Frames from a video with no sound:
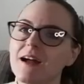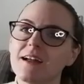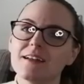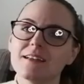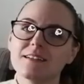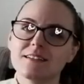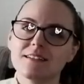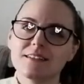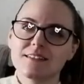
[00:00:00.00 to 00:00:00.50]

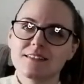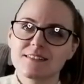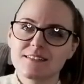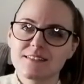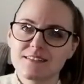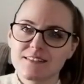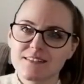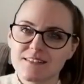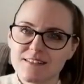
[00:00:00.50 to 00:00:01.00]
My
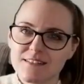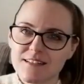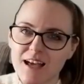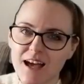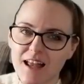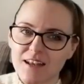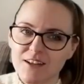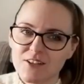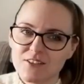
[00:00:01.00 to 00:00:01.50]

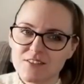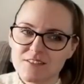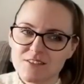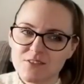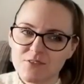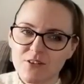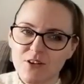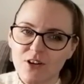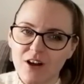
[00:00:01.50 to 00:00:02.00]

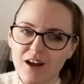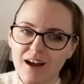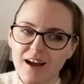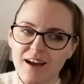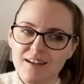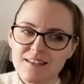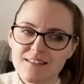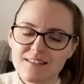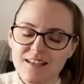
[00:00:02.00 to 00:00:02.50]
talent for
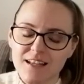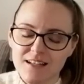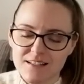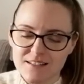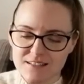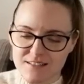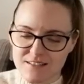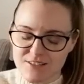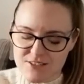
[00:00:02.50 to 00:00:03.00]

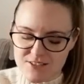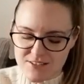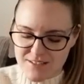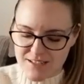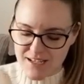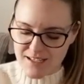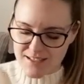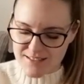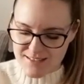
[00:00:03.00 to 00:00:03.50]
accents
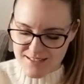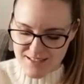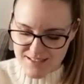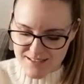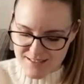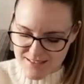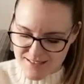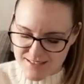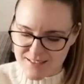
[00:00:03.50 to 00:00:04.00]
doesn't
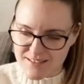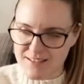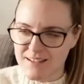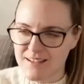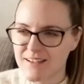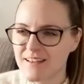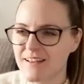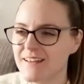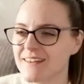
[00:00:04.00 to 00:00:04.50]
exist.
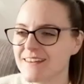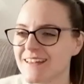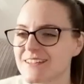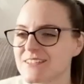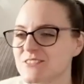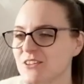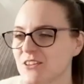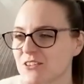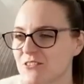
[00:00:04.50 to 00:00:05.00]

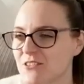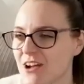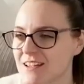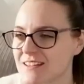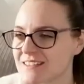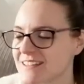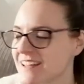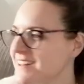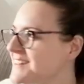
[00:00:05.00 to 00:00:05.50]
That's not the
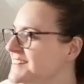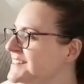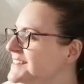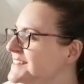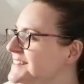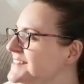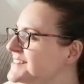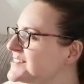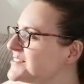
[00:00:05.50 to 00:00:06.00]
right
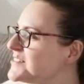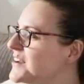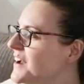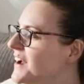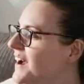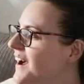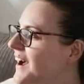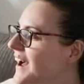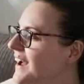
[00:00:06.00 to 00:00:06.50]
sentence.
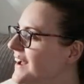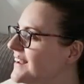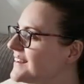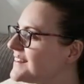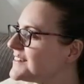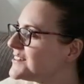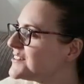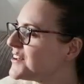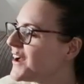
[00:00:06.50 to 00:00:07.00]

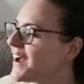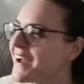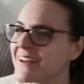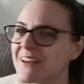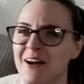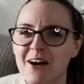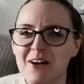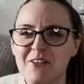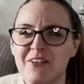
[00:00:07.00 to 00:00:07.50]
I
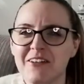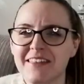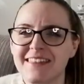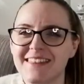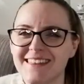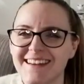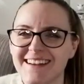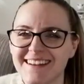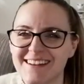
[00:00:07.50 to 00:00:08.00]
can't
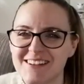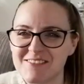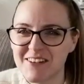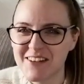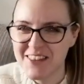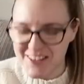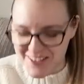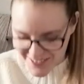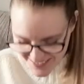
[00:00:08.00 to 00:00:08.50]
even think
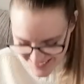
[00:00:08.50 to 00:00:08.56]
what